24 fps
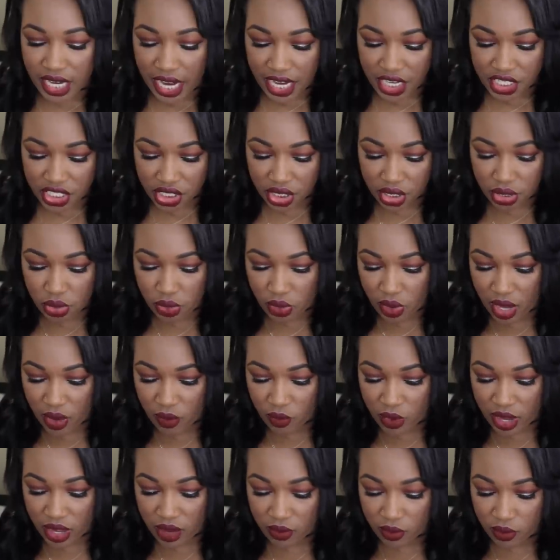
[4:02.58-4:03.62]
Taisha, who I
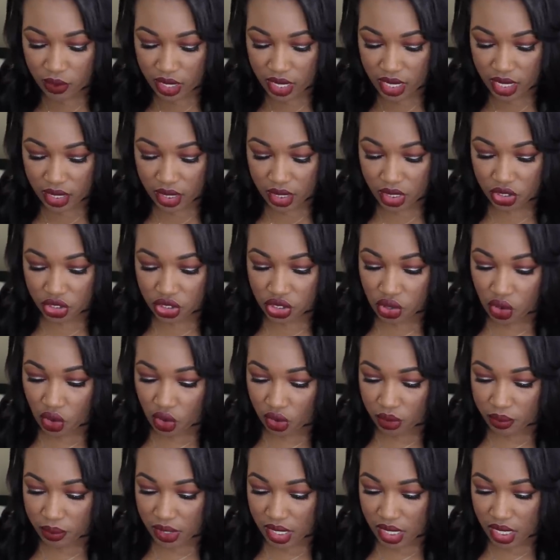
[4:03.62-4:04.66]
went with,
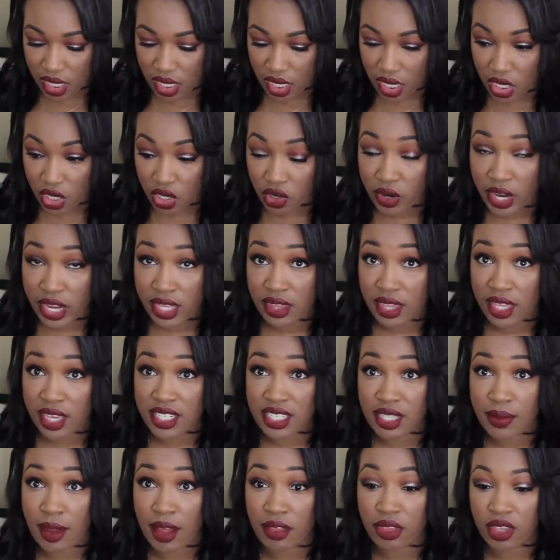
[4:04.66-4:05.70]
told me great
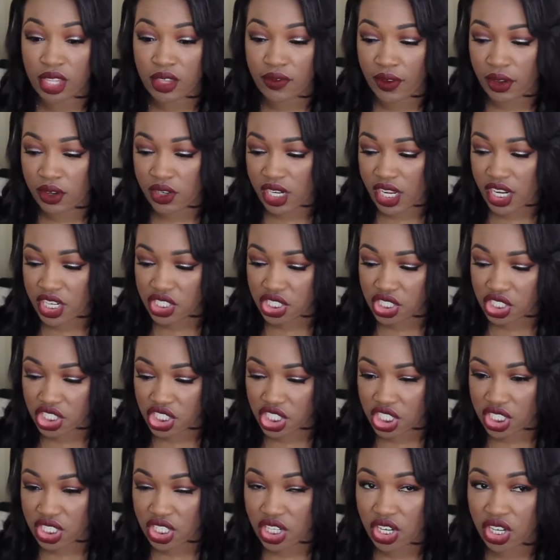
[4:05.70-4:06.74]
things about this foundation.
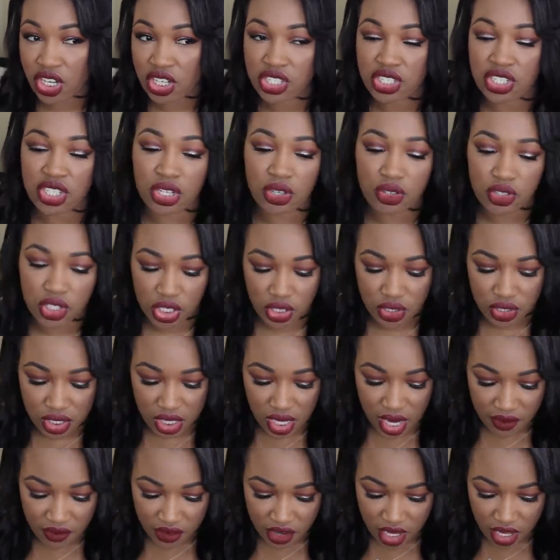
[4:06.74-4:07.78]
She's a nurse too. She uses
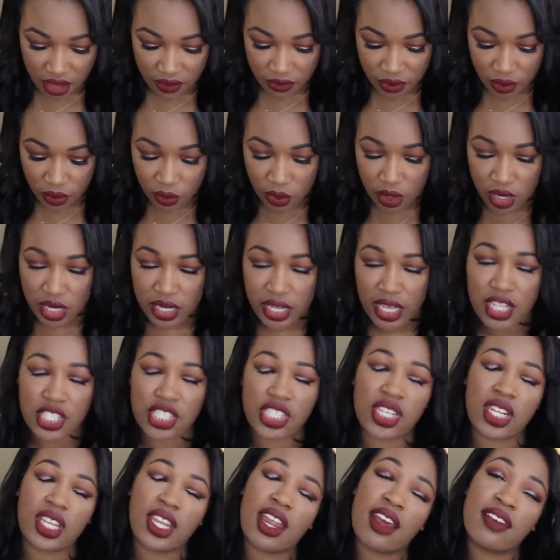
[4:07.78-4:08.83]
it every day for work
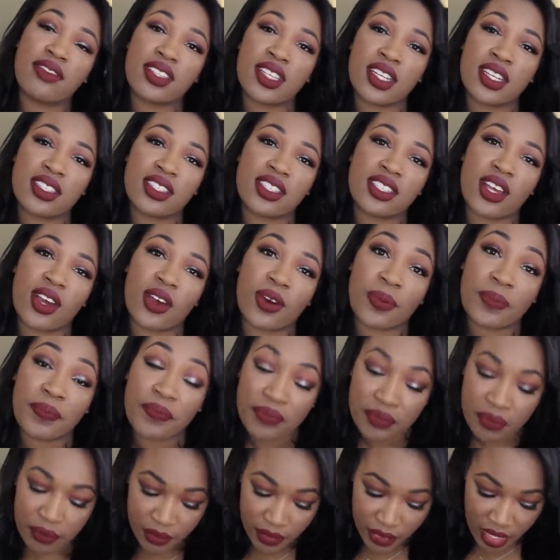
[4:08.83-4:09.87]
and she loves it. So
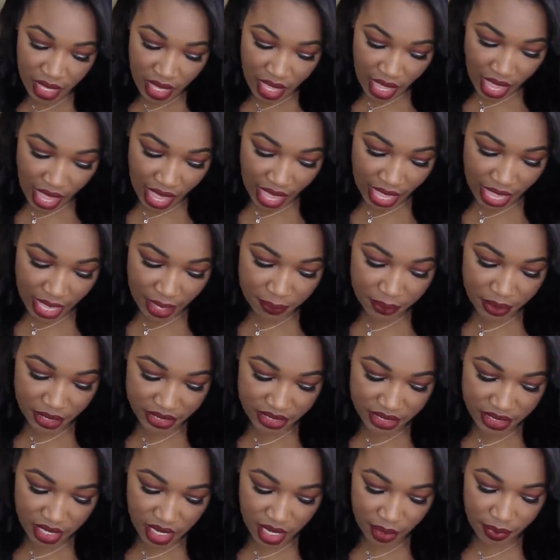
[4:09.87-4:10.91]
I
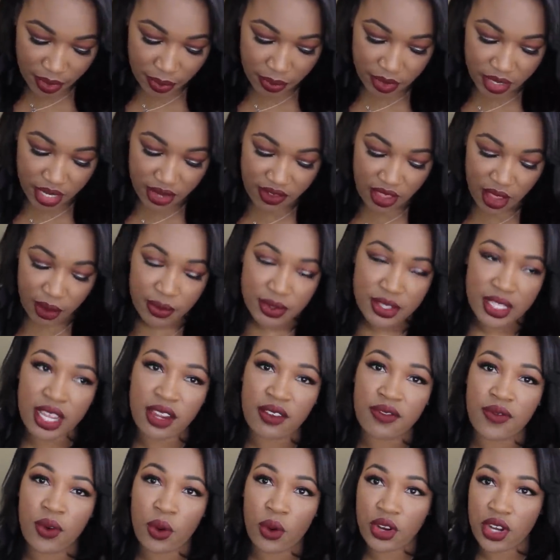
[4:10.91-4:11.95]
picked it up. I believe that was
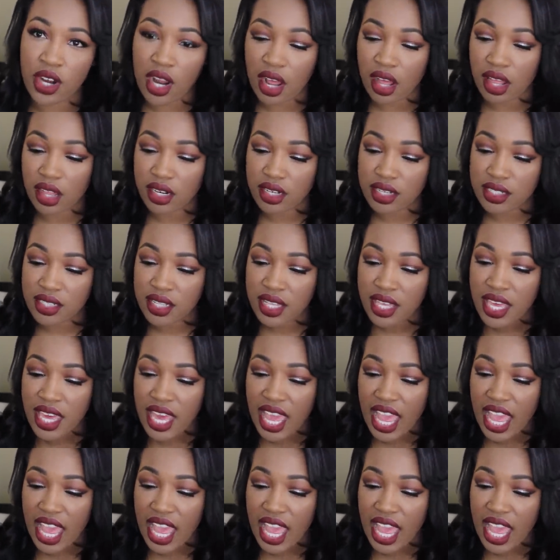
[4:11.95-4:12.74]
like $4.